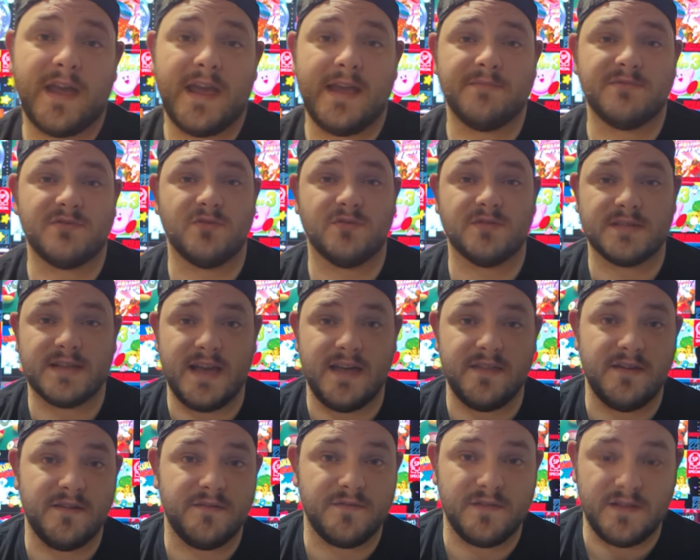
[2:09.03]
games
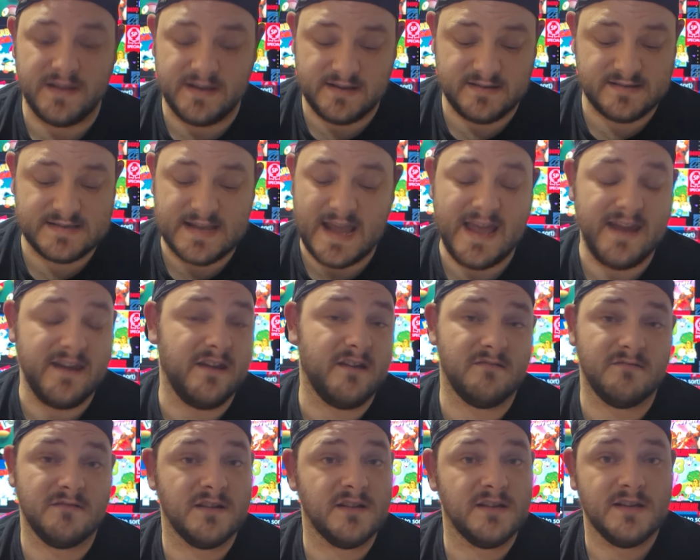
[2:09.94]
altogether for like a
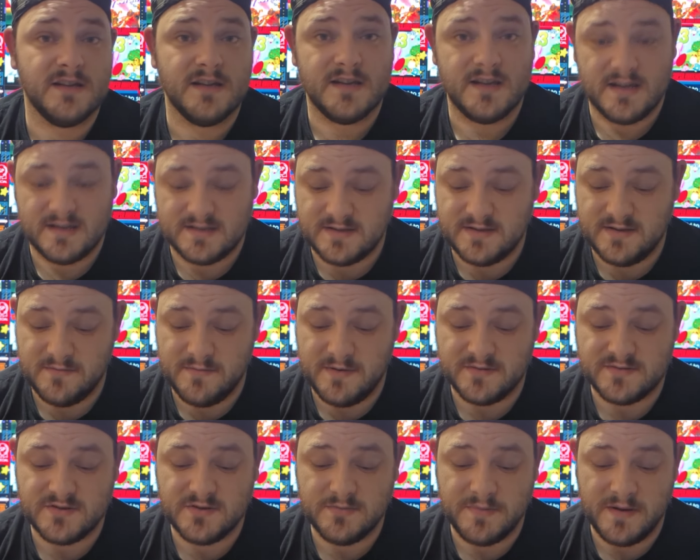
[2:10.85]
tenner, so they're
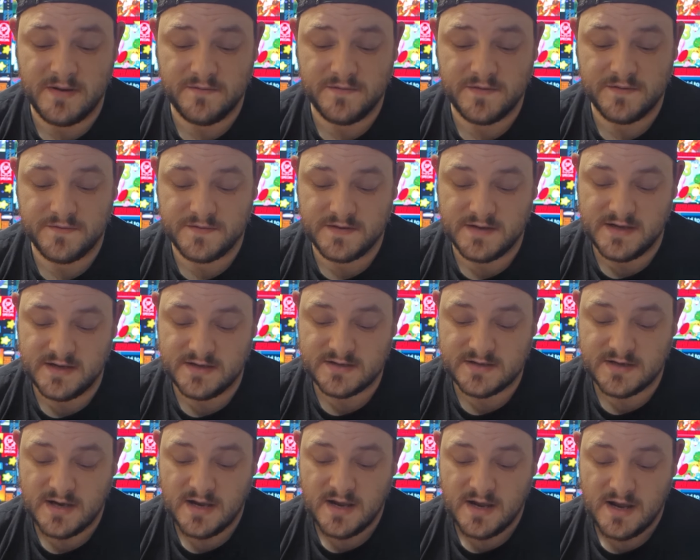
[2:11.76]
about £2.50
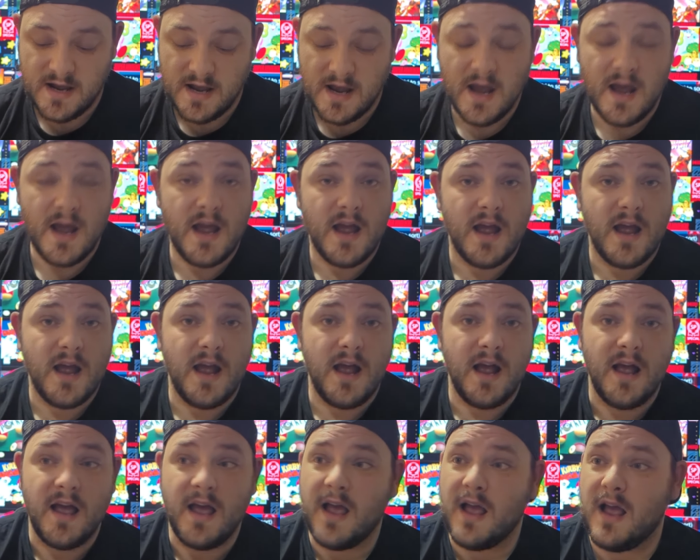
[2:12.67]
each.
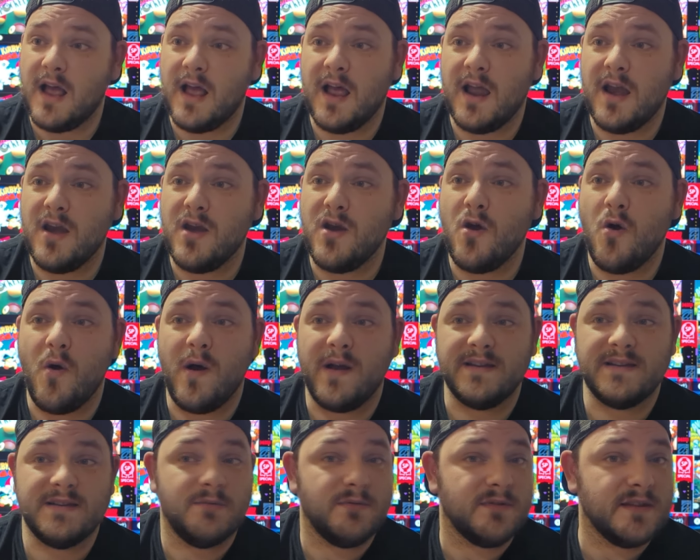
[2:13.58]
No
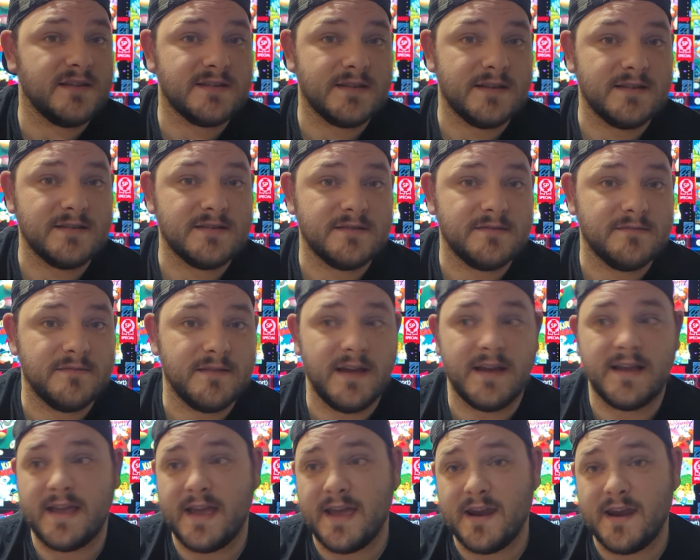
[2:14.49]
idea what this is.
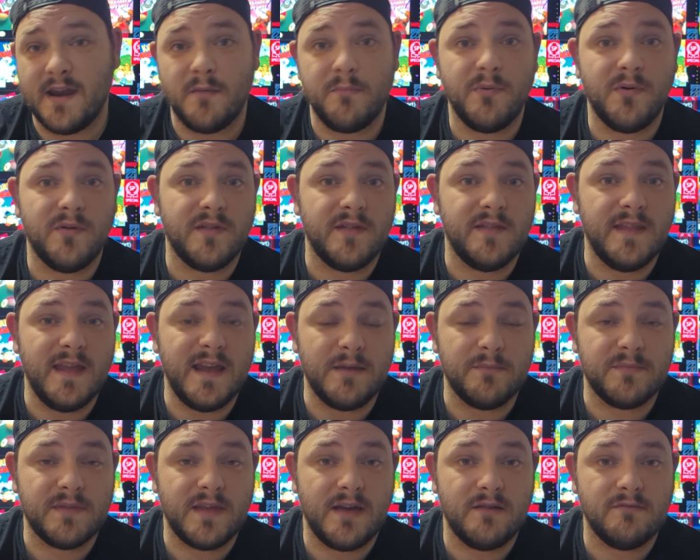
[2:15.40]
Again, I'll put the
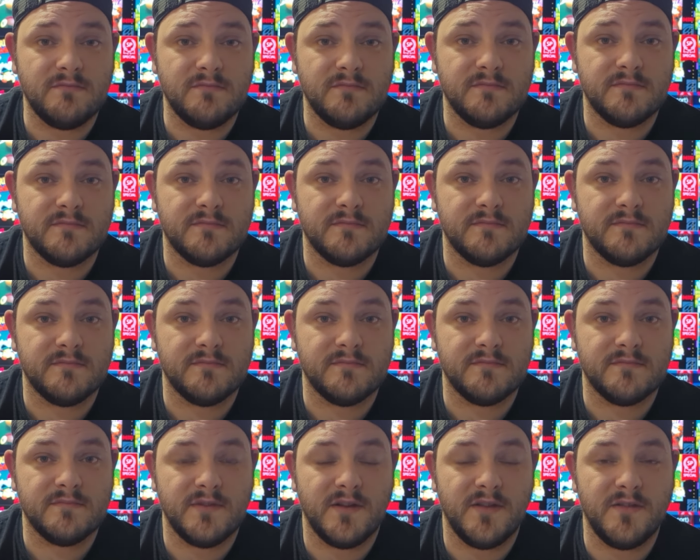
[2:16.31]
name down
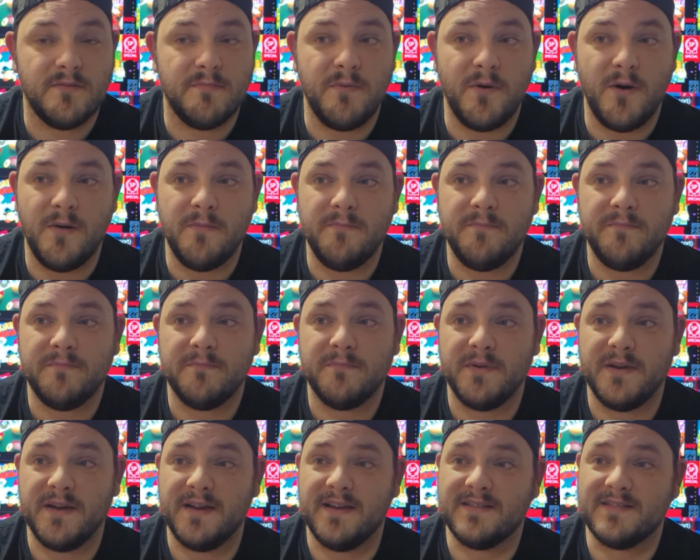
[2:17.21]
at the bottom.
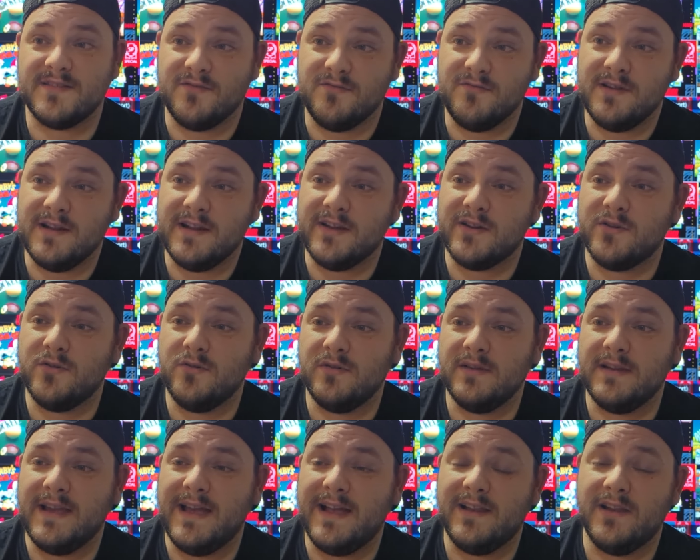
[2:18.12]
But it's a really
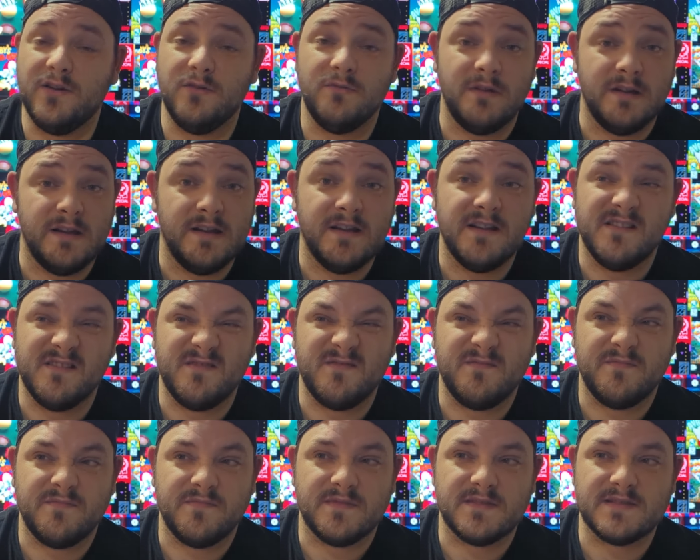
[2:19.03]
cool yellow,
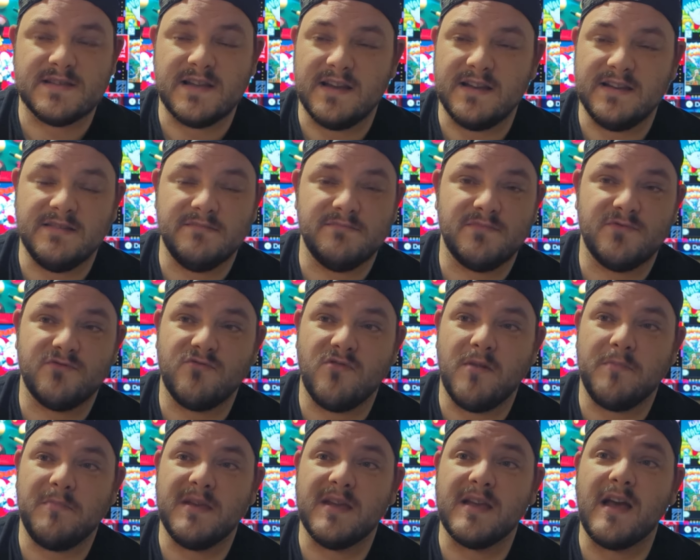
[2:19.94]
slightly
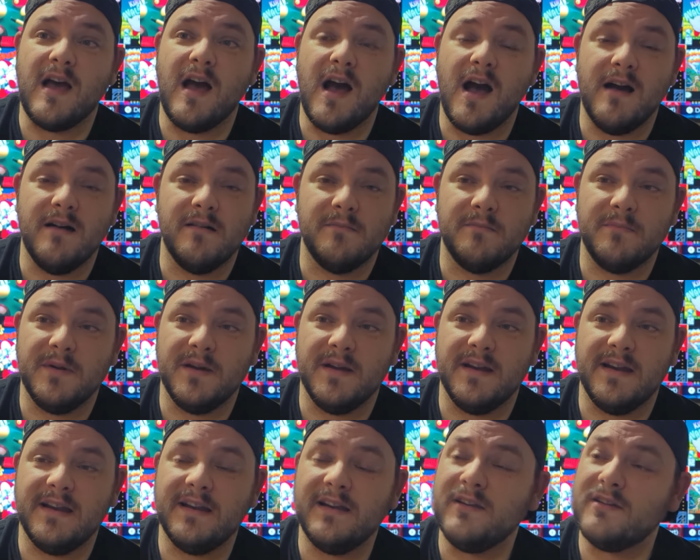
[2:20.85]
grubby car, but
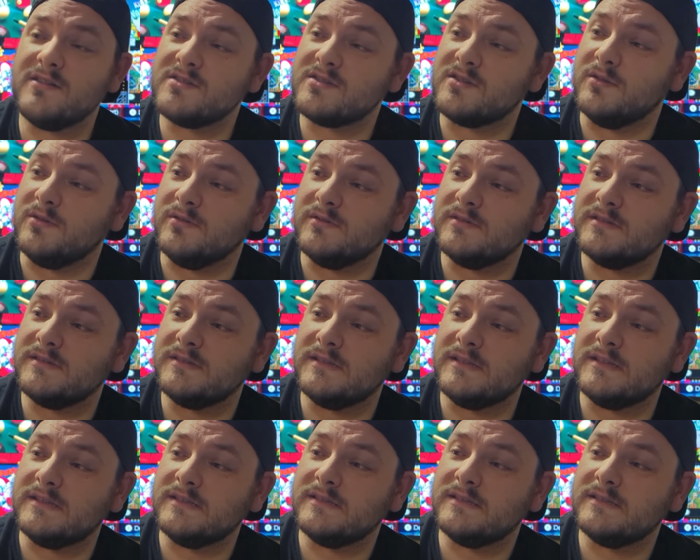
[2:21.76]
it looks cool, doesn't
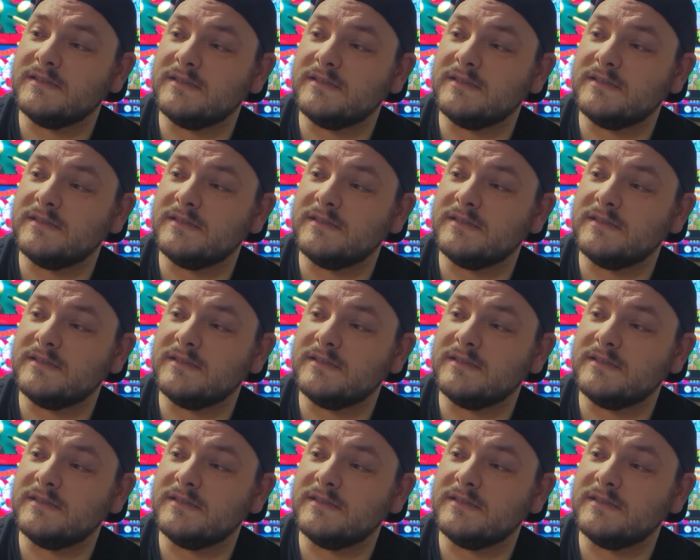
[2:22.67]
it?